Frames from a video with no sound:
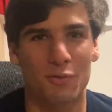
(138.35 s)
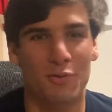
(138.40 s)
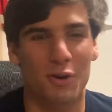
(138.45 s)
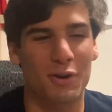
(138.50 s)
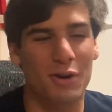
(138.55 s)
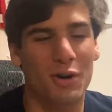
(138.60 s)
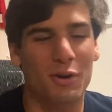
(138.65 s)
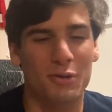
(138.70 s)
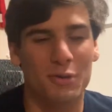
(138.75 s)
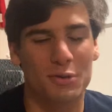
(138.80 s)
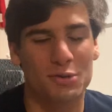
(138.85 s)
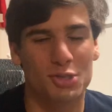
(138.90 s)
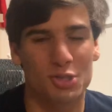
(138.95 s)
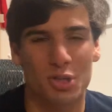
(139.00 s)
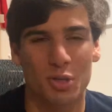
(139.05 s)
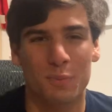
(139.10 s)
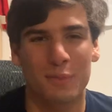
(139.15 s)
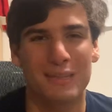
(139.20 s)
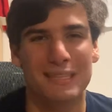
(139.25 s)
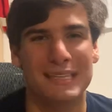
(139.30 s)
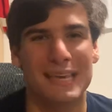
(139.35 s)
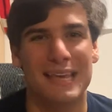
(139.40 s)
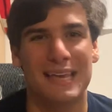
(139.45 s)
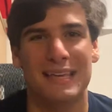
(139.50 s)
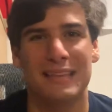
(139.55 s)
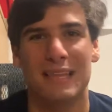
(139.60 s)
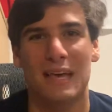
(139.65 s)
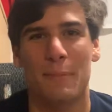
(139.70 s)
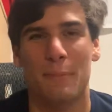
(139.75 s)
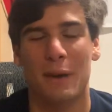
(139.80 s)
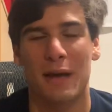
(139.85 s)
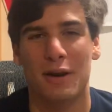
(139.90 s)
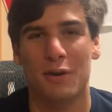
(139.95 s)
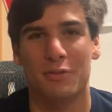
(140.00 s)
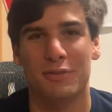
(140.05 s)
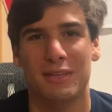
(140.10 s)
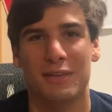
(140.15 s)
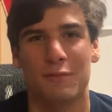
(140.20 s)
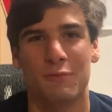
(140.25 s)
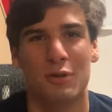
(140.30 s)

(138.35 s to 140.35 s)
Ronaldo should be taking that penalty.